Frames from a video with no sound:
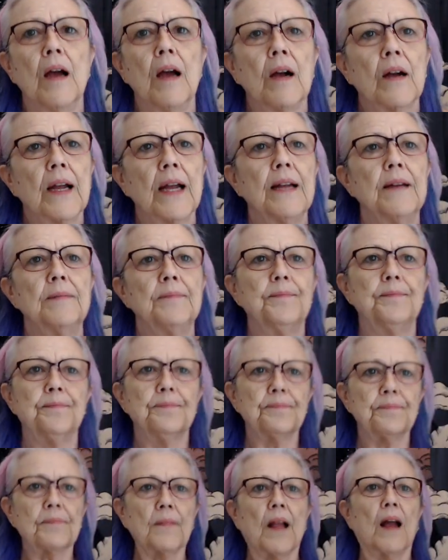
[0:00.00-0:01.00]
Okay,
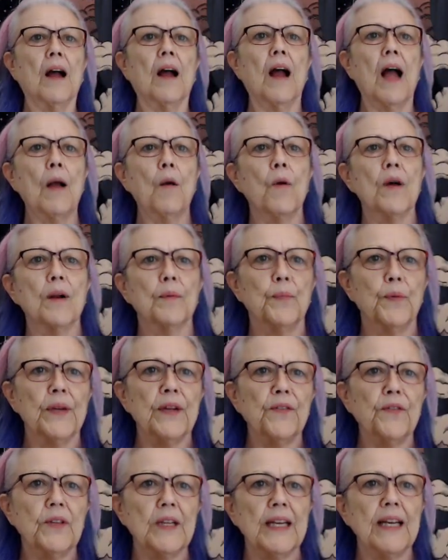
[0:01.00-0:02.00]
I want to
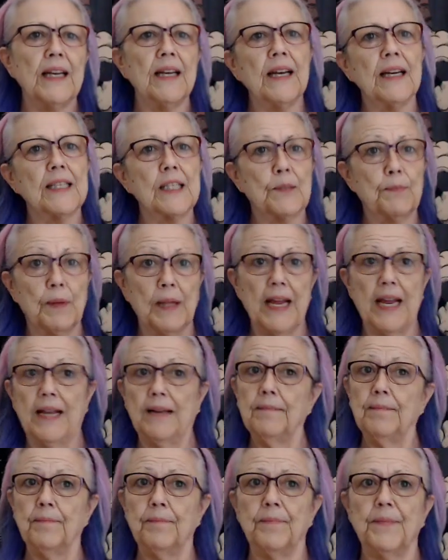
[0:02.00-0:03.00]
briefly
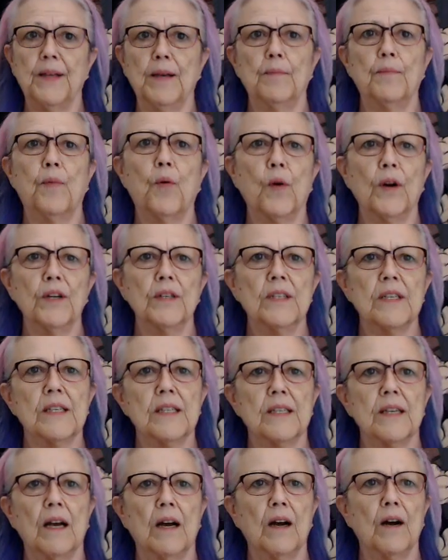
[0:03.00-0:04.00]
explain the
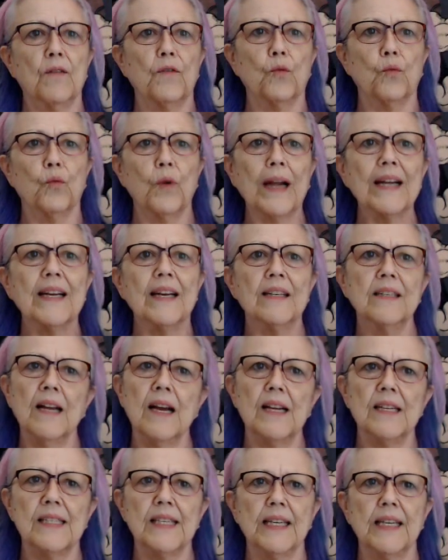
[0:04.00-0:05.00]
importance of
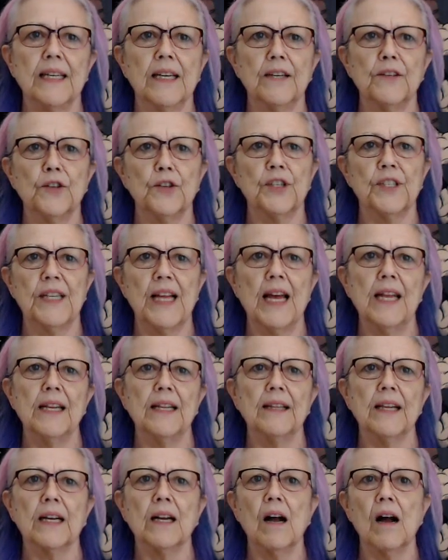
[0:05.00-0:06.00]
recognizing and
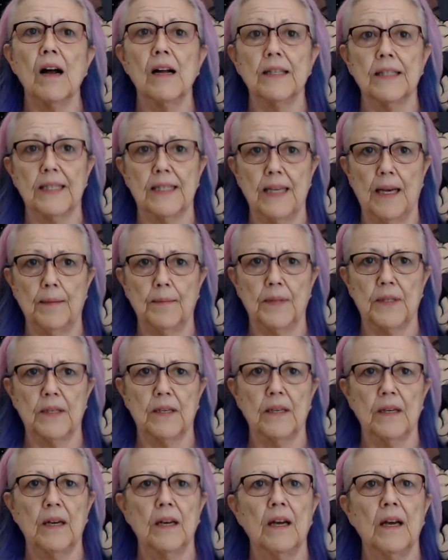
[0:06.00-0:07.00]
understanding the concept
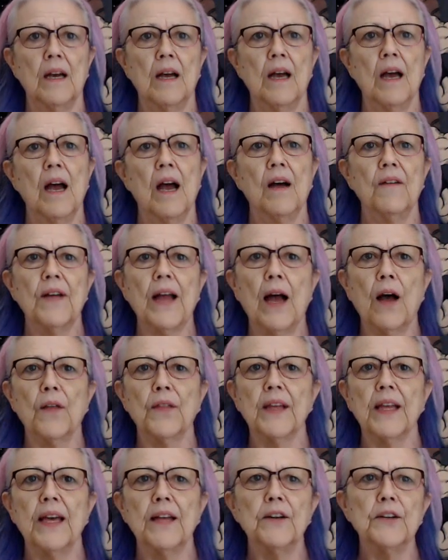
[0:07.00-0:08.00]
of how
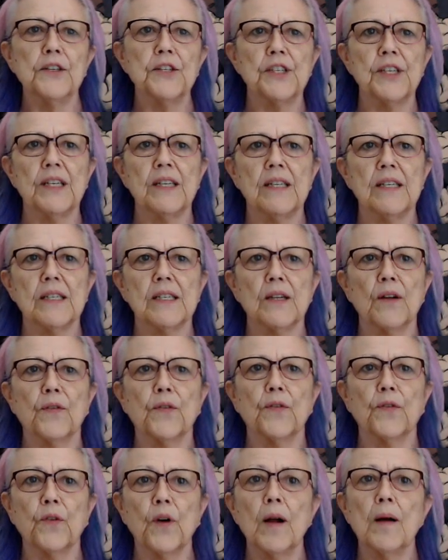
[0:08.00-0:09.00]
the energies
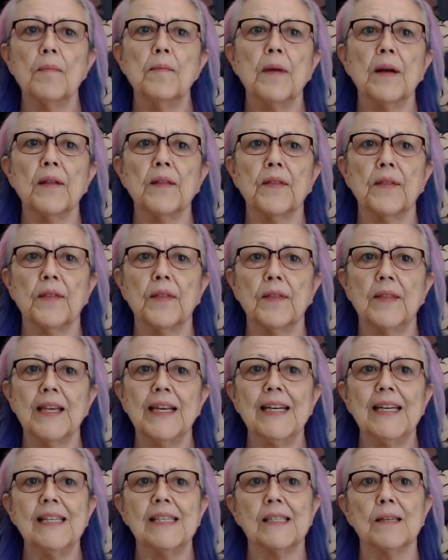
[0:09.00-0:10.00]
from
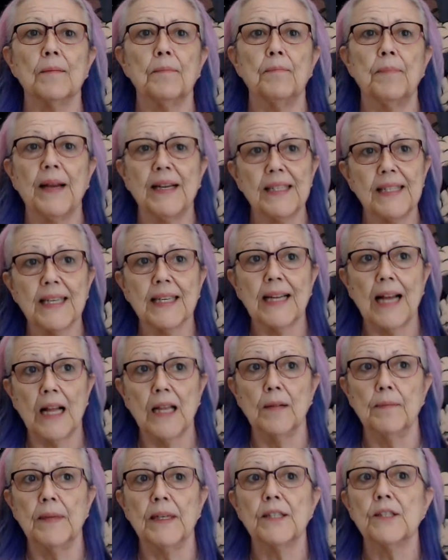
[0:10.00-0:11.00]
these basic
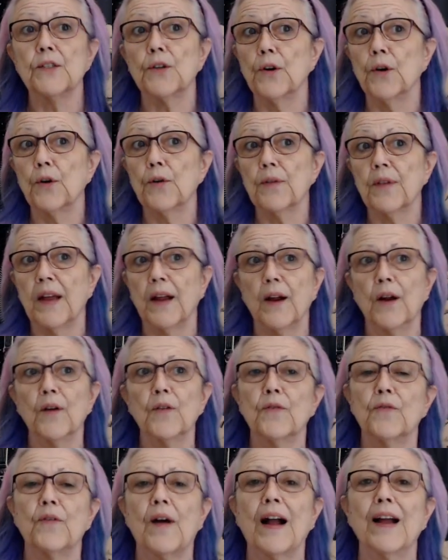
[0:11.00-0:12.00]
elements, earth, air,
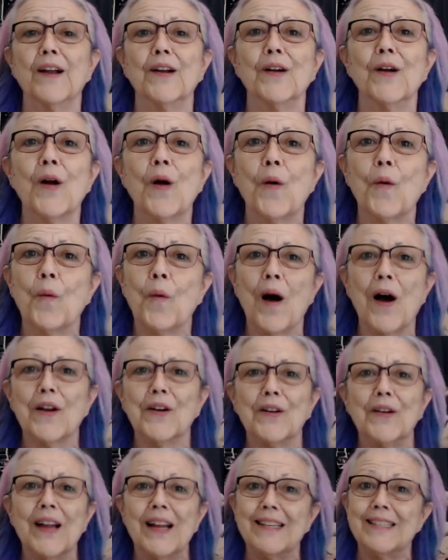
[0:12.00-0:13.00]
fire,
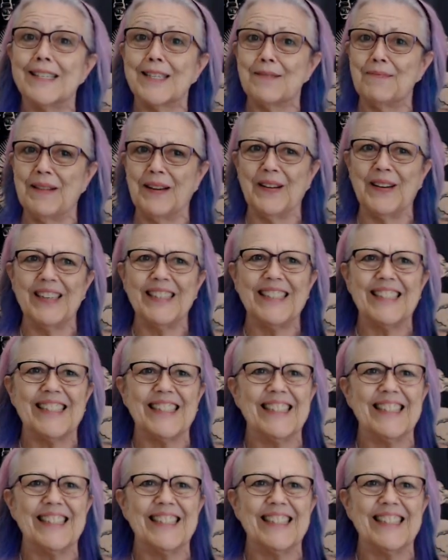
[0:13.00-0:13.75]
water, and spirit,